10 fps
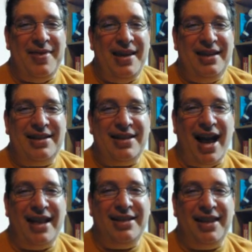he
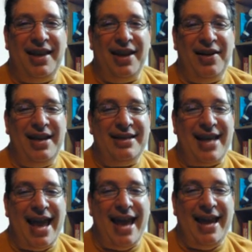decides that there is
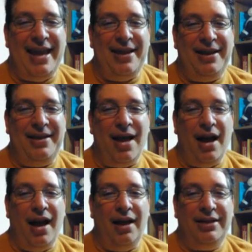a
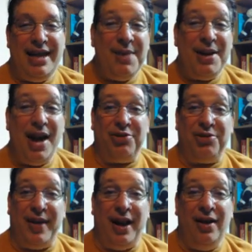demon
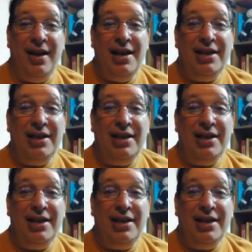hunter there.